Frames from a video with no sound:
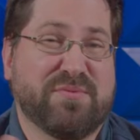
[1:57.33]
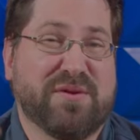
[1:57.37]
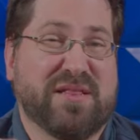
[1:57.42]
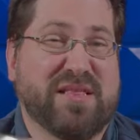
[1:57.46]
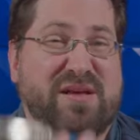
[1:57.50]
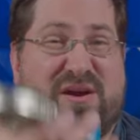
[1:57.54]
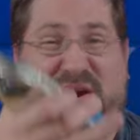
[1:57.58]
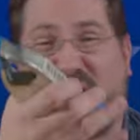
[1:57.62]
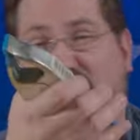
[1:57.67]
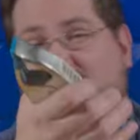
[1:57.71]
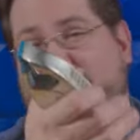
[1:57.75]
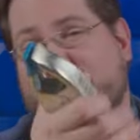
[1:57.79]

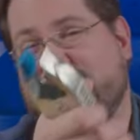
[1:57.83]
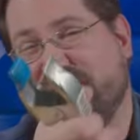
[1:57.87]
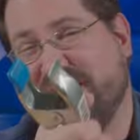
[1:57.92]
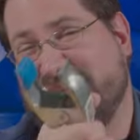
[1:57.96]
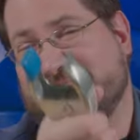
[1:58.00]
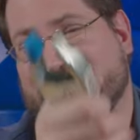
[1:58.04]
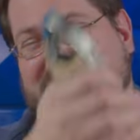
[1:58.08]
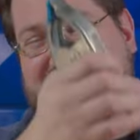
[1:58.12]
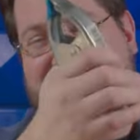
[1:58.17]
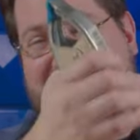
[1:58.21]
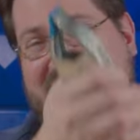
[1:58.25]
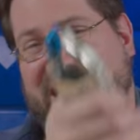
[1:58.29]
really are
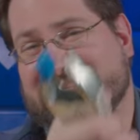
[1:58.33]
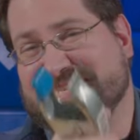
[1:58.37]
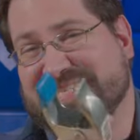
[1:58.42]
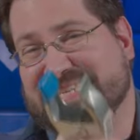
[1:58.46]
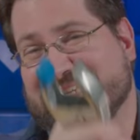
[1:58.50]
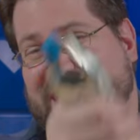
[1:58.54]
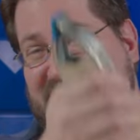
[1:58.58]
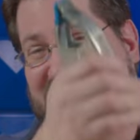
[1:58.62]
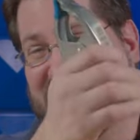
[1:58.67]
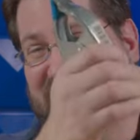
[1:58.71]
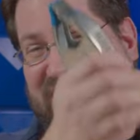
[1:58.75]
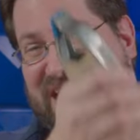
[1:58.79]

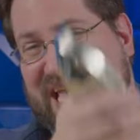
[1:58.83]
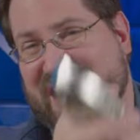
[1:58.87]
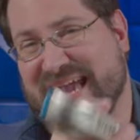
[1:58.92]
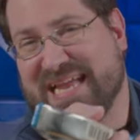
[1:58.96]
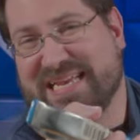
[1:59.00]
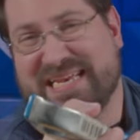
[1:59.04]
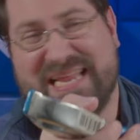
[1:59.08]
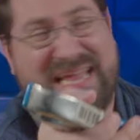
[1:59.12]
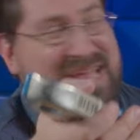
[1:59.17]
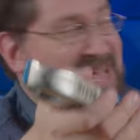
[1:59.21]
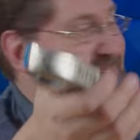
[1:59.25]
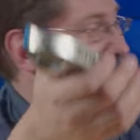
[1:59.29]
fantastic.
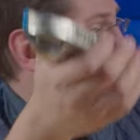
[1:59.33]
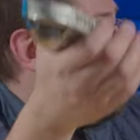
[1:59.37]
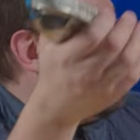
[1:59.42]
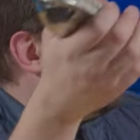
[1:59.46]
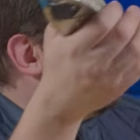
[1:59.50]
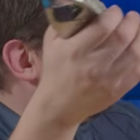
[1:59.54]
Again, I